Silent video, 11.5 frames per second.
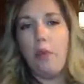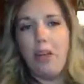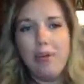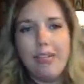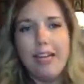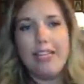when
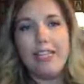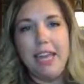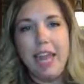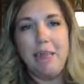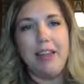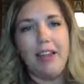you sit at the
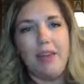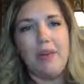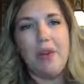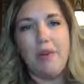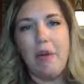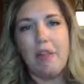table and you
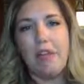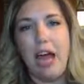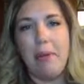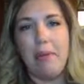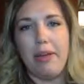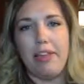don't know the
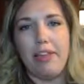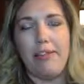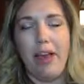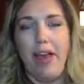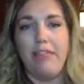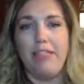topics of
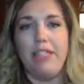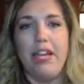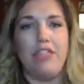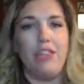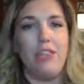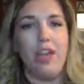
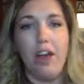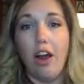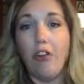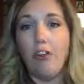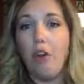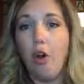conversation. There
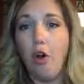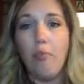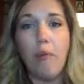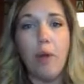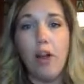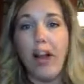are no
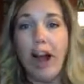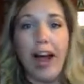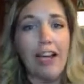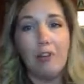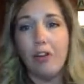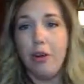more,
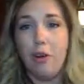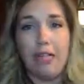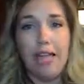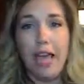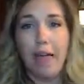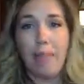I don't know
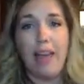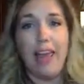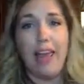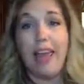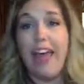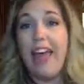what's
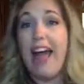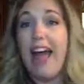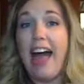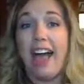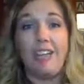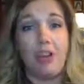happening.
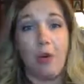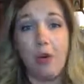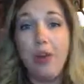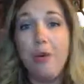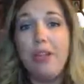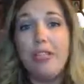I
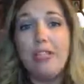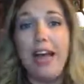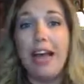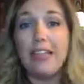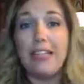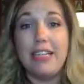don't know what's
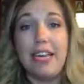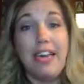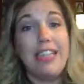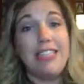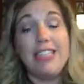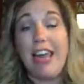next.
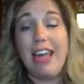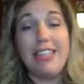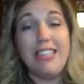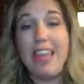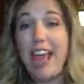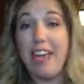Tonight
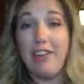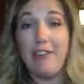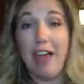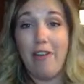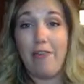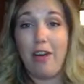is the end of
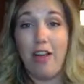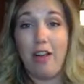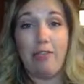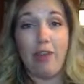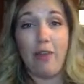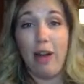that for
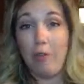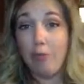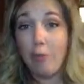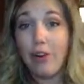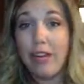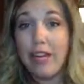all of you, and
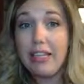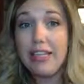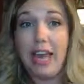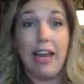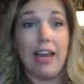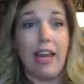I'm really
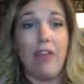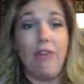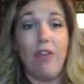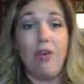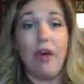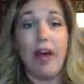excited.
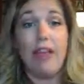If you